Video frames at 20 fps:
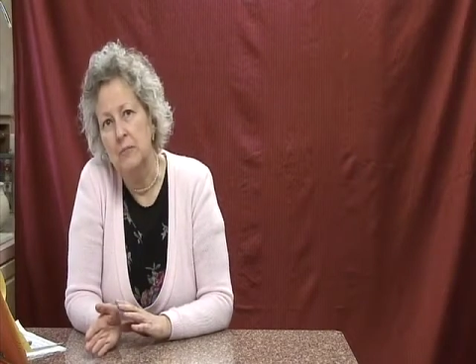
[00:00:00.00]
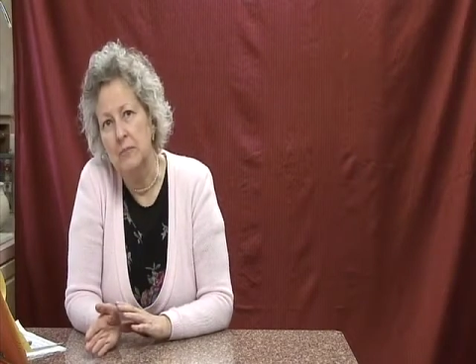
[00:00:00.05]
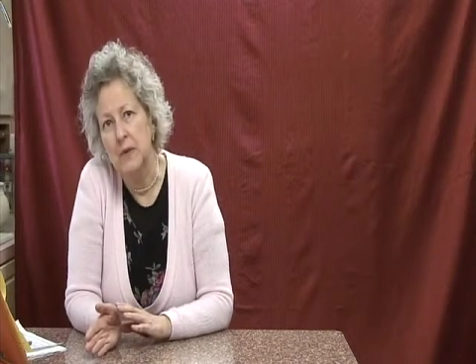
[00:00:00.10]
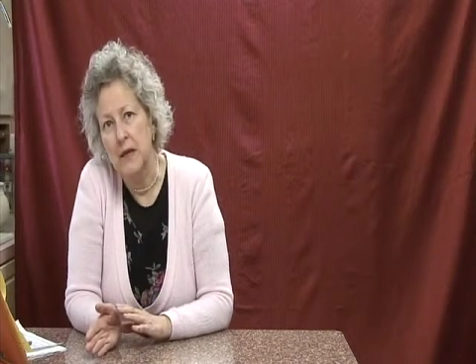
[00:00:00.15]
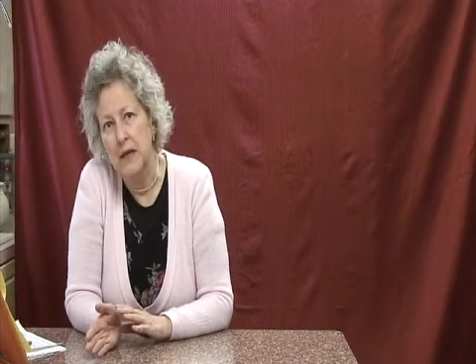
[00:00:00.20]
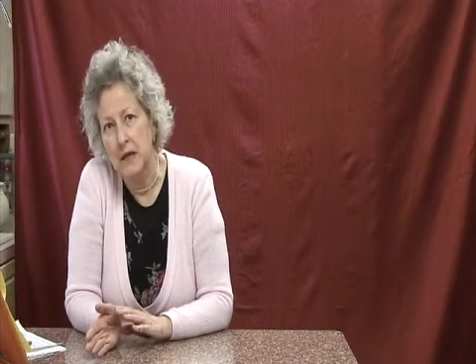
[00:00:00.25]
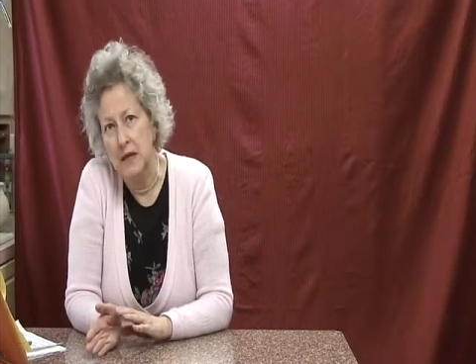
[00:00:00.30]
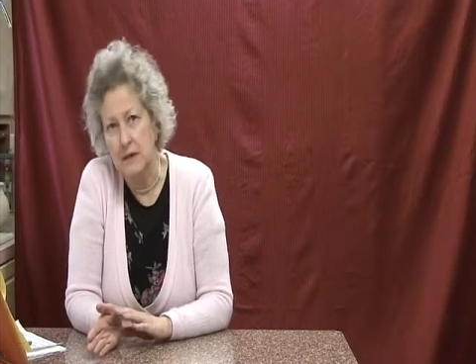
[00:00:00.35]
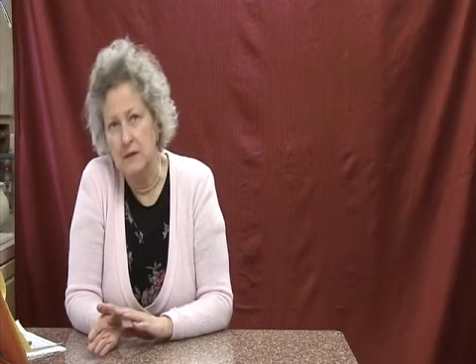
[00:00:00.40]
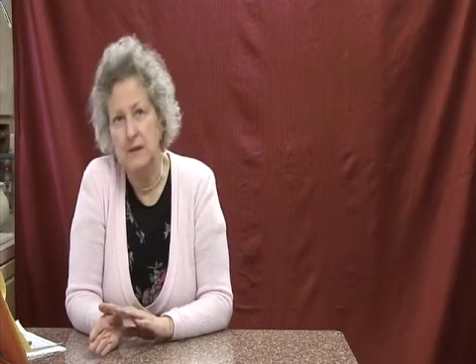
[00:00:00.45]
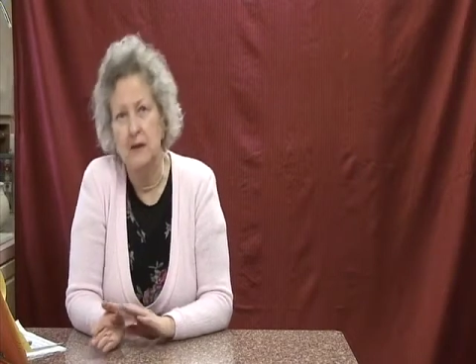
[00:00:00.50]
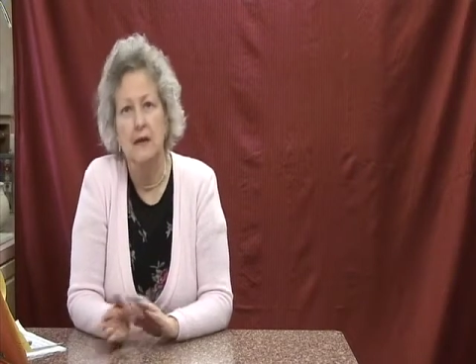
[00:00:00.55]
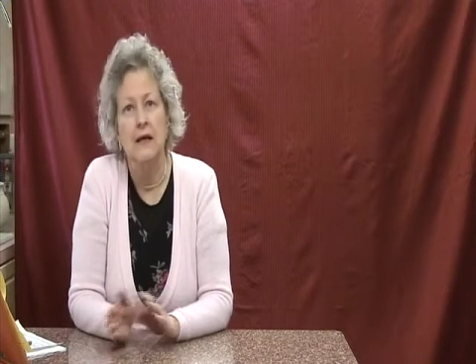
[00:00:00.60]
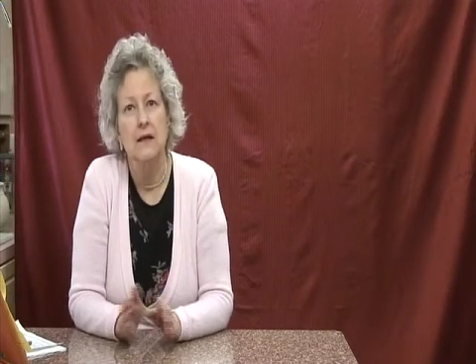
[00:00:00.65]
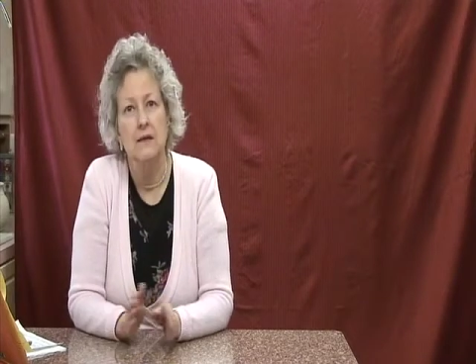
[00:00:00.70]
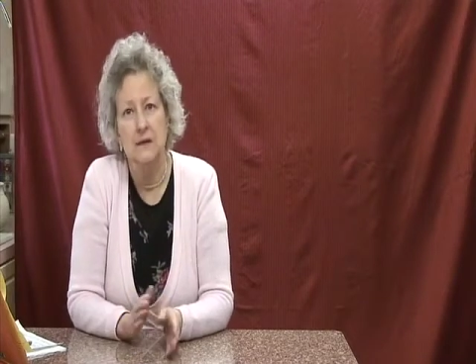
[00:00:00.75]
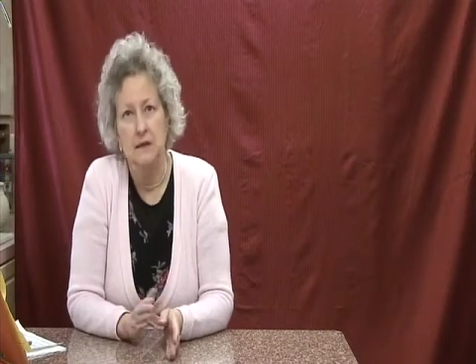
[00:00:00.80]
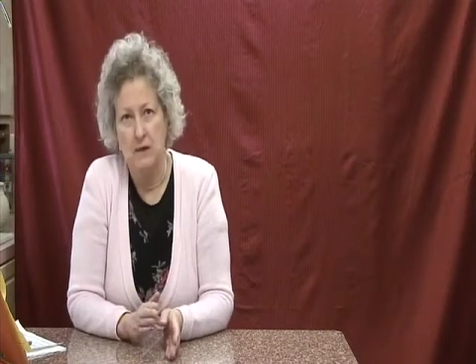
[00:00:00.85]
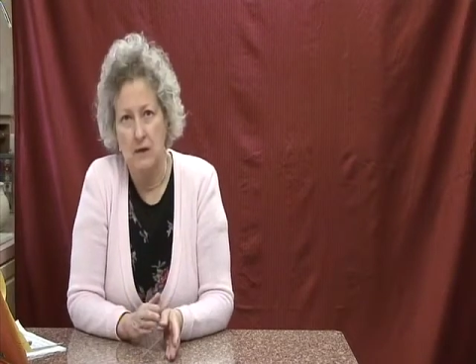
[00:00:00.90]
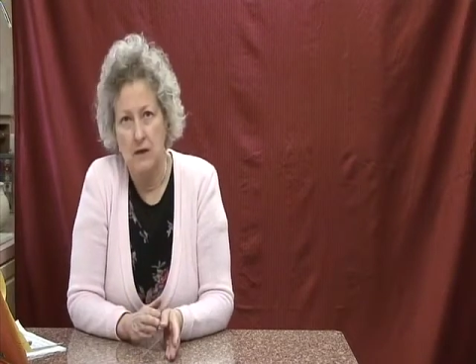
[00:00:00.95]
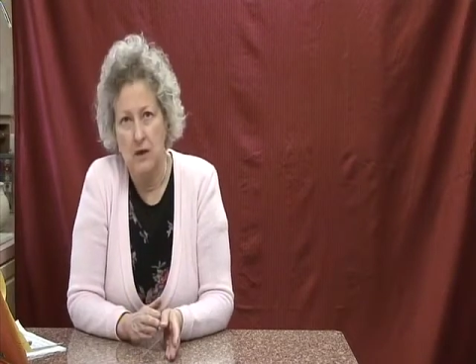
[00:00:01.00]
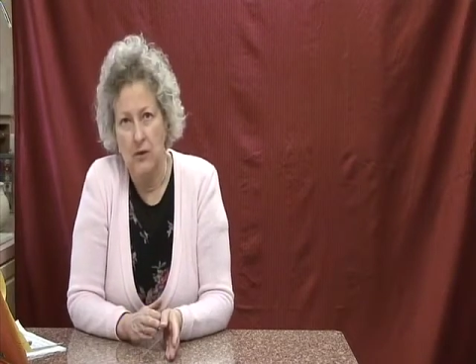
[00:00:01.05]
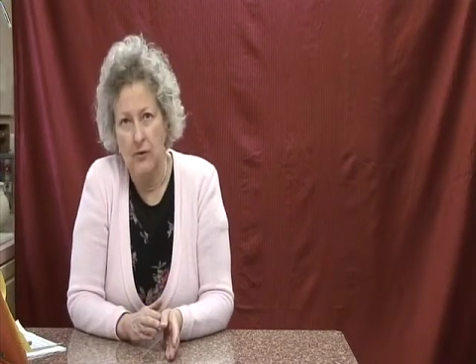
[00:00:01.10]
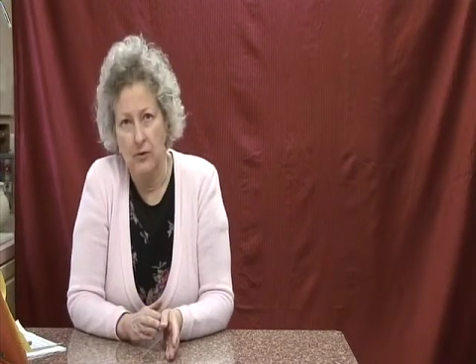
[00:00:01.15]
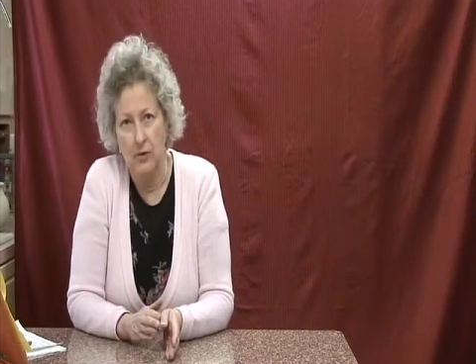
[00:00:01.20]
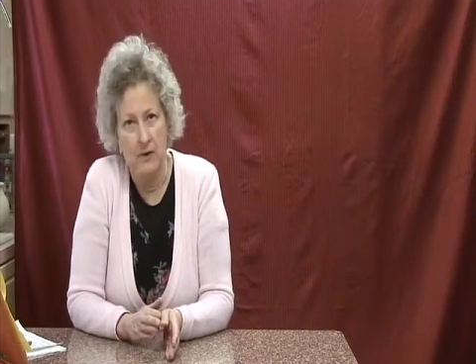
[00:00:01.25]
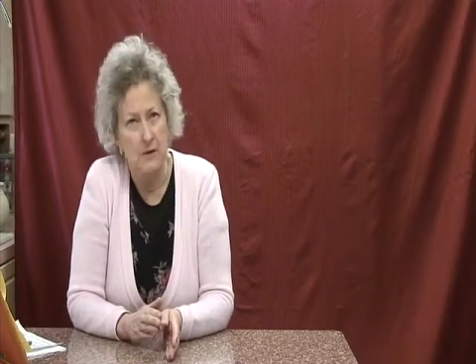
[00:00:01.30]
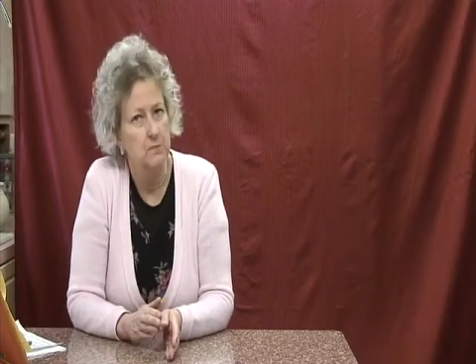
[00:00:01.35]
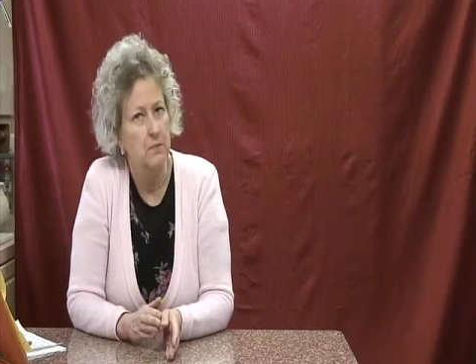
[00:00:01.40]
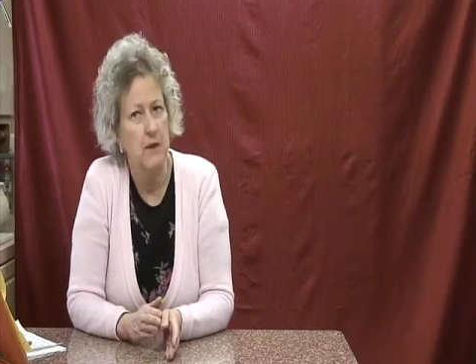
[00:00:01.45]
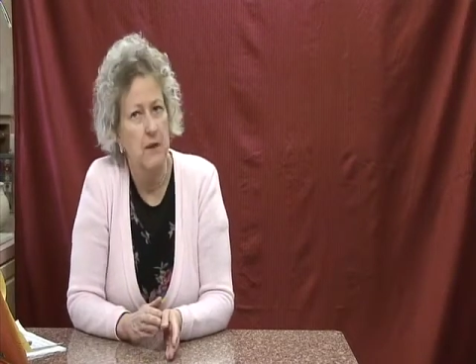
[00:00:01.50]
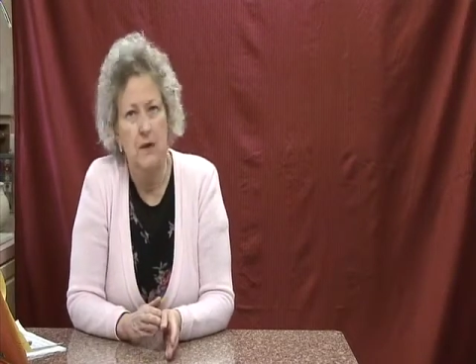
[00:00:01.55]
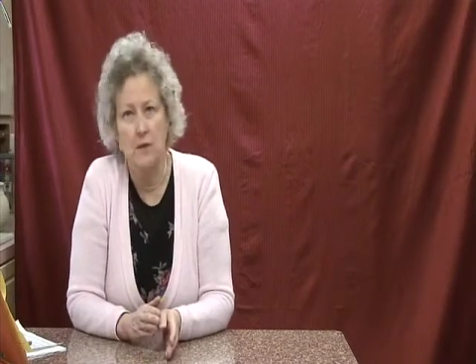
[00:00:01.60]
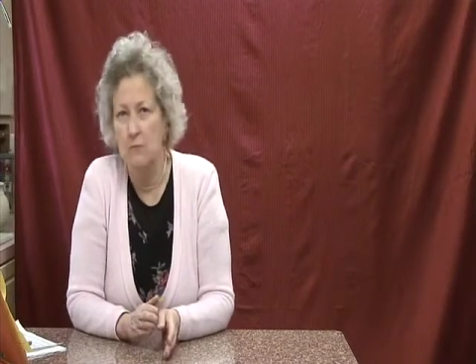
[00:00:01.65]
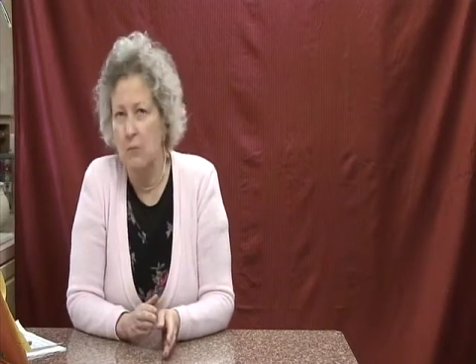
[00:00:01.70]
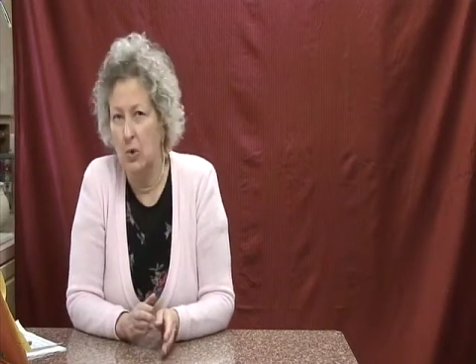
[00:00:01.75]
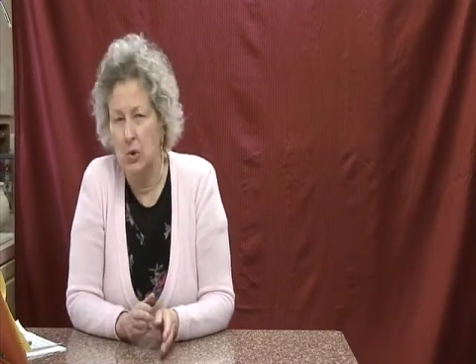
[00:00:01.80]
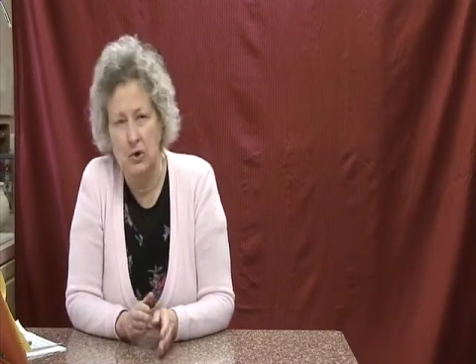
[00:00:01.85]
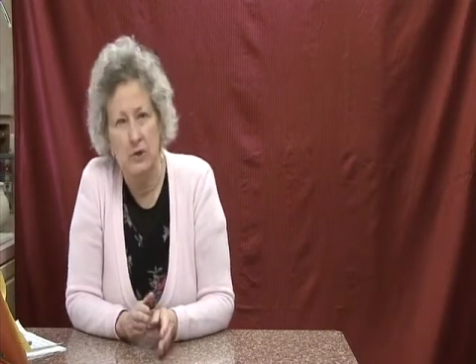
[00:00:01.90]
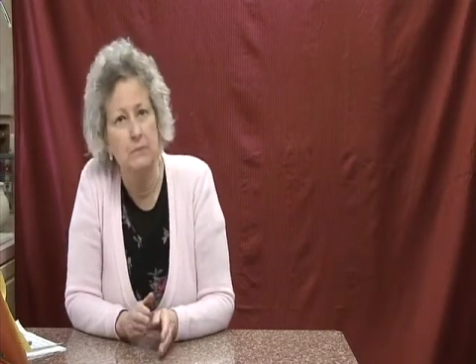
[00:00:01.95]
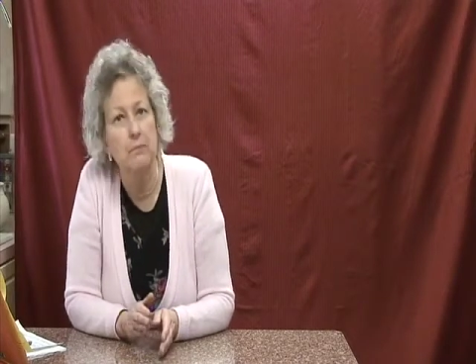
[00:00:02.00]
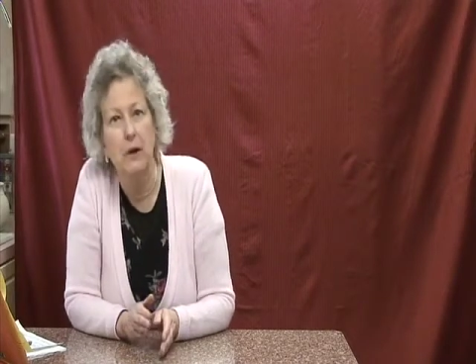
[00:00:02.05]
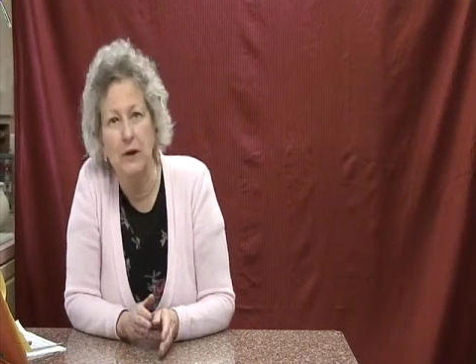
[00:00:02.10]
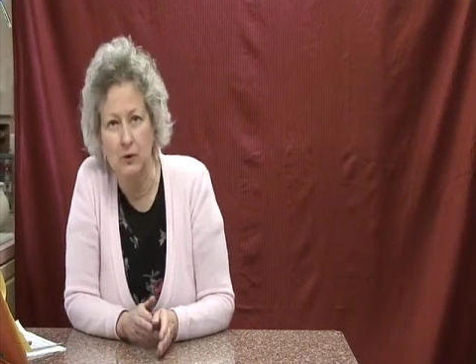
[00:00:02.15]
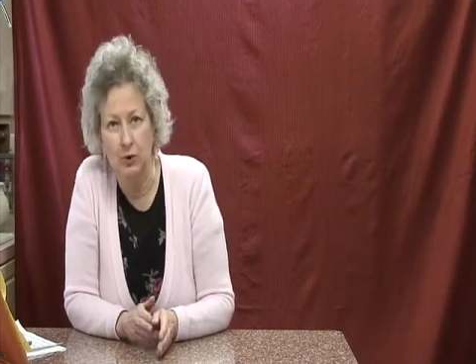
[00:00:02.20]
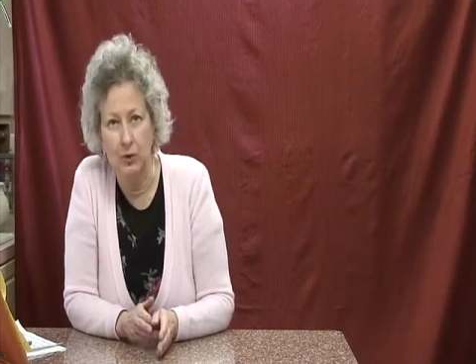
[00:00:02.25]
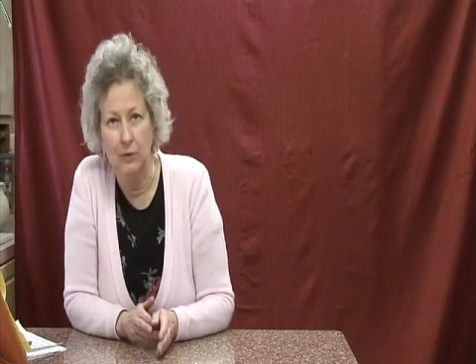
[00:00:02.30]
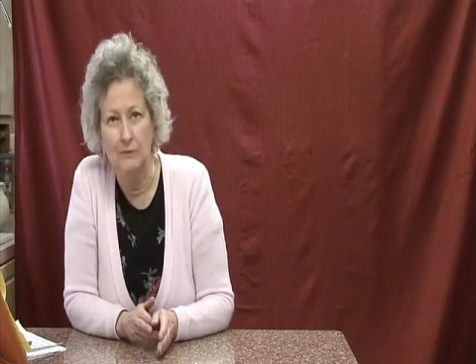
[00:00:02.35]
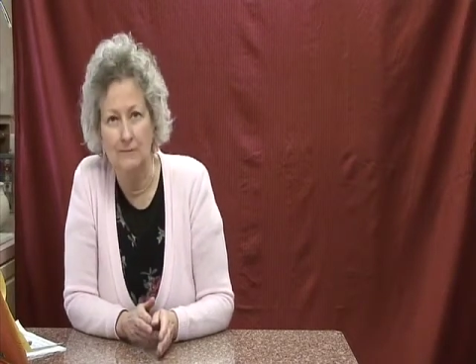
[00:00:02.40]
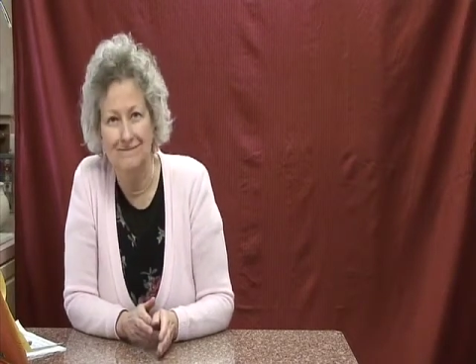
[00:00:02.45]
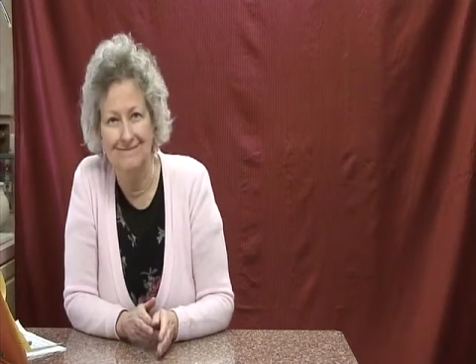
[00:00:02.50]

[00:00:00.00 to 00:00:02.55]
beings against another as being more special